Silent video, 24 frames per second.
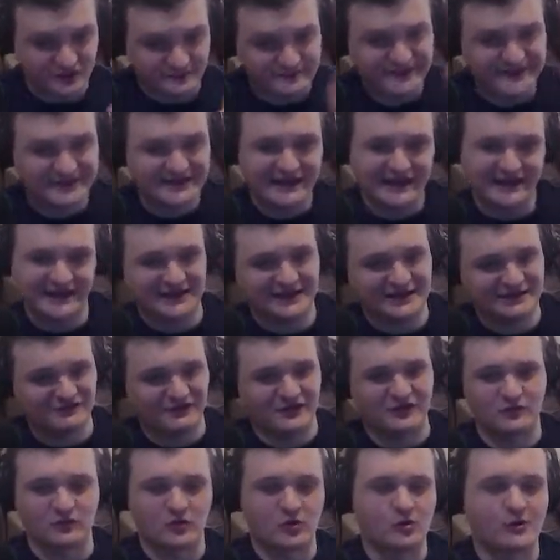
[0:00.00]
and dive
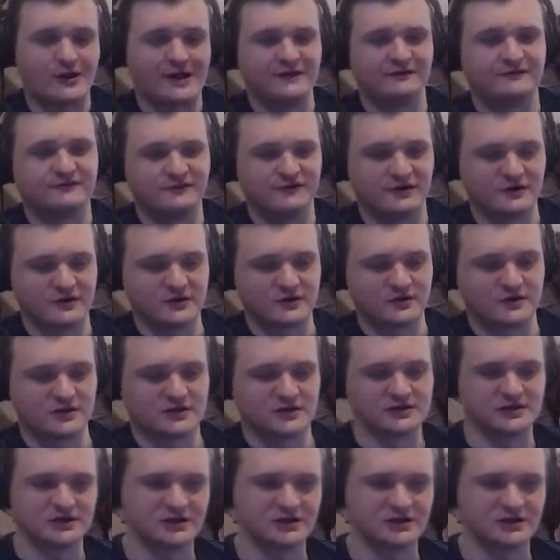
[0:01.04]
and roll out very quickly.